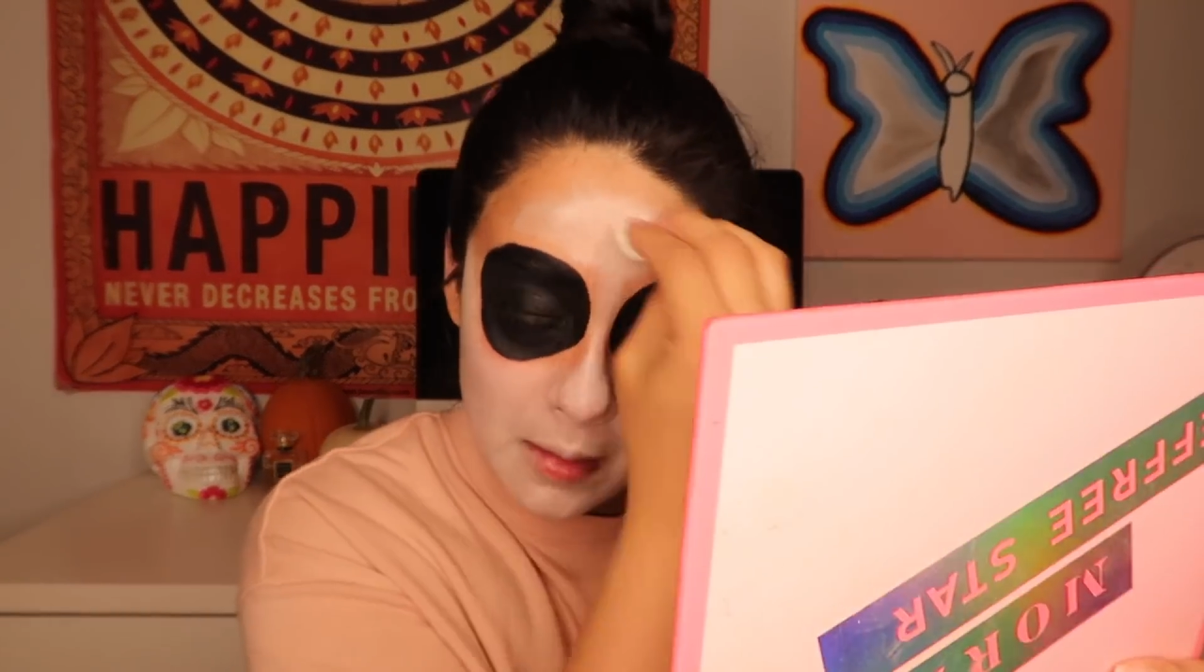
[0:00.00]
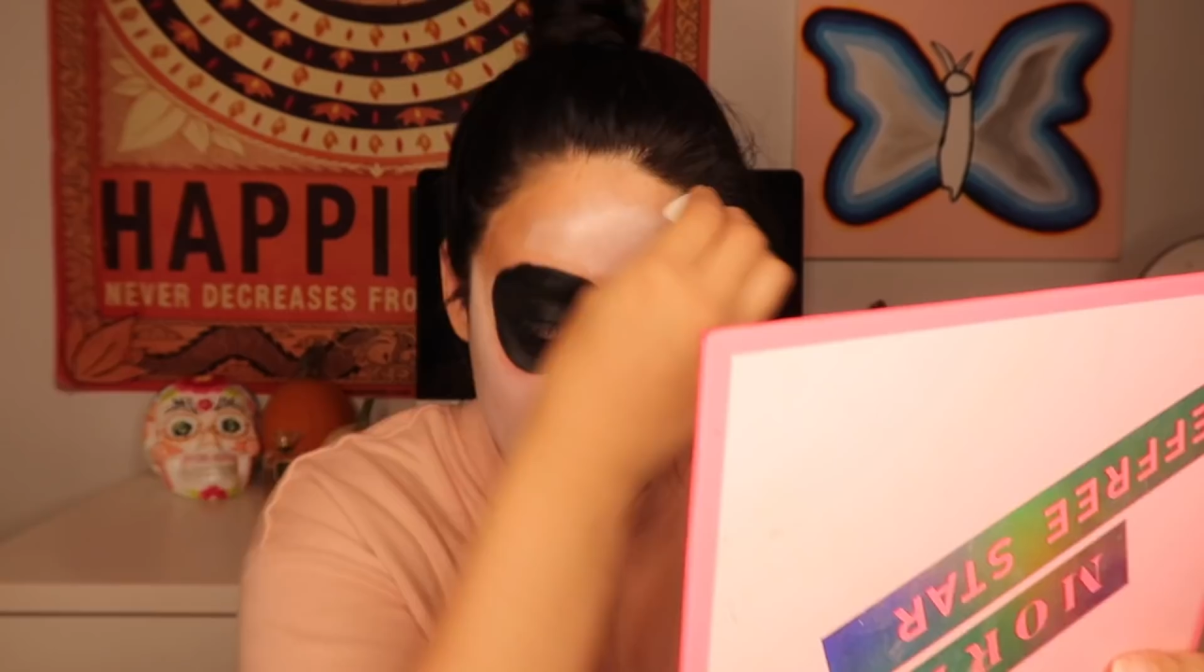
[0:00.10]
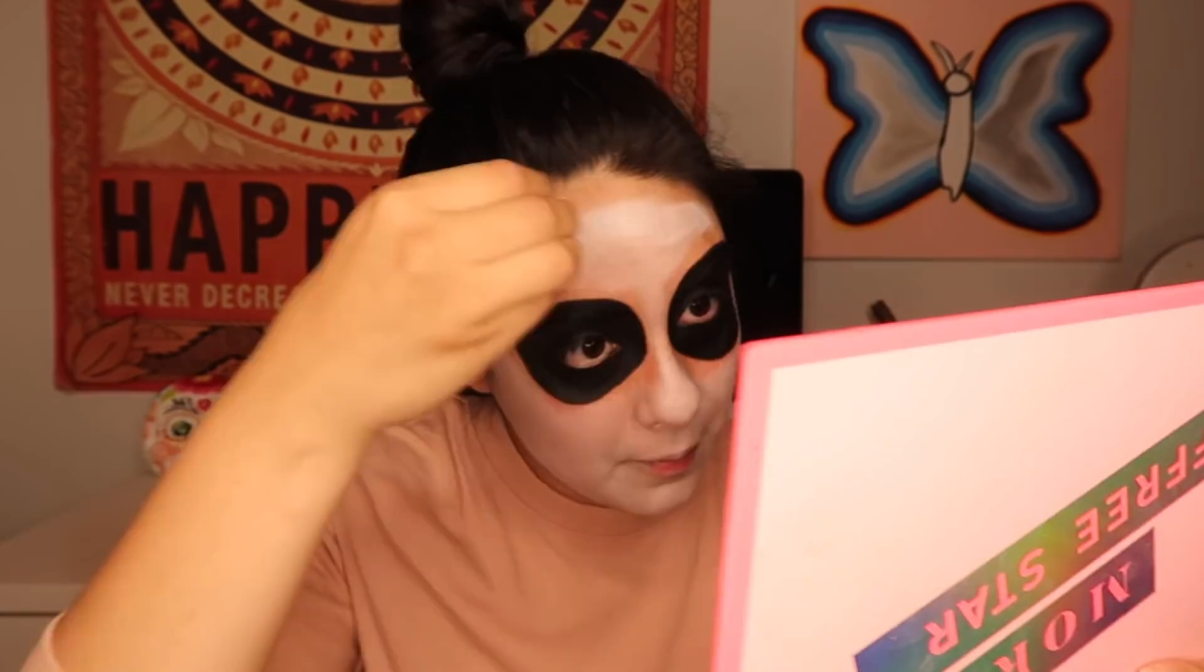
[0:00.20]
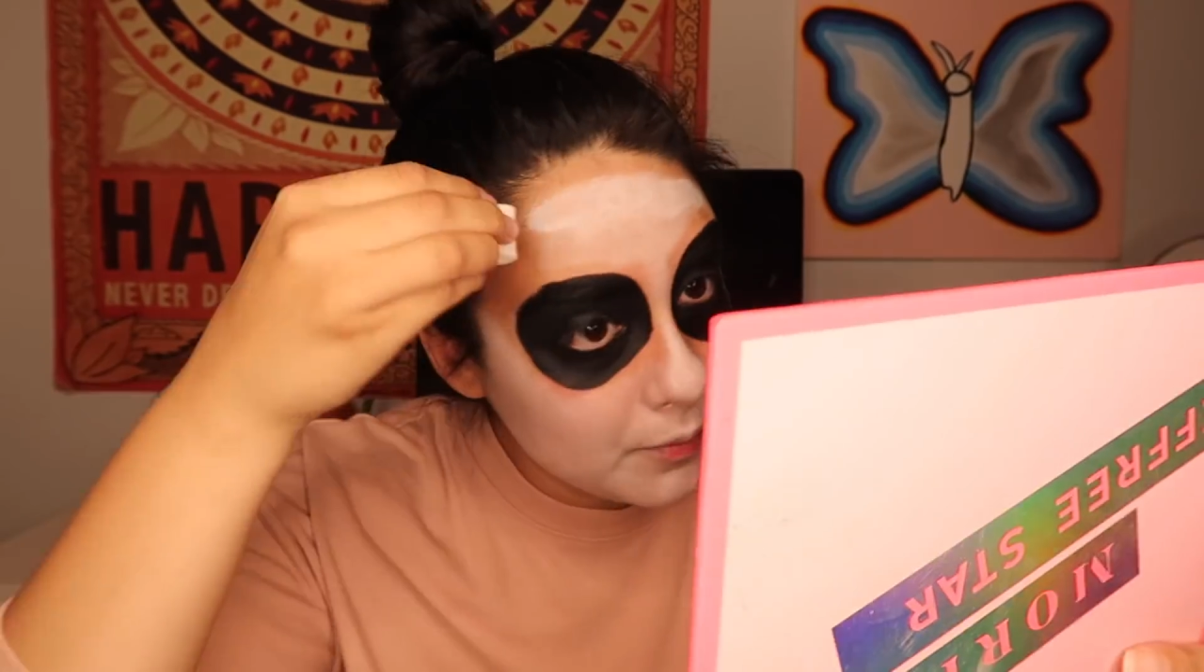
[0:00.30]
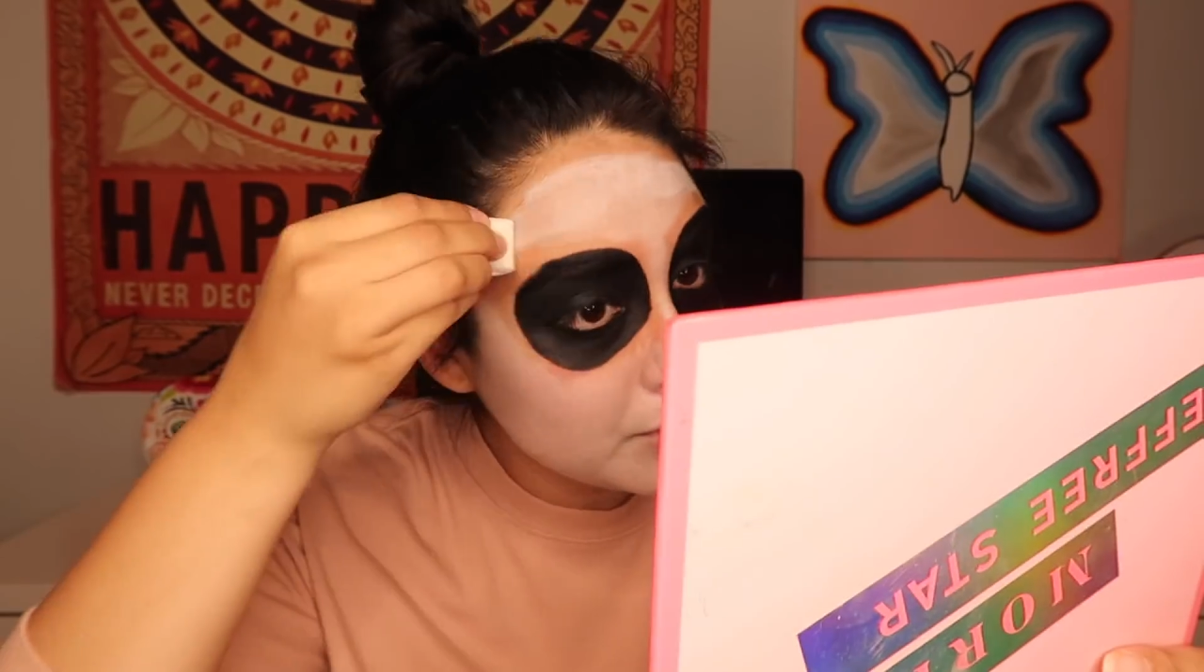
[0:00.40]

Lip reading: yeah.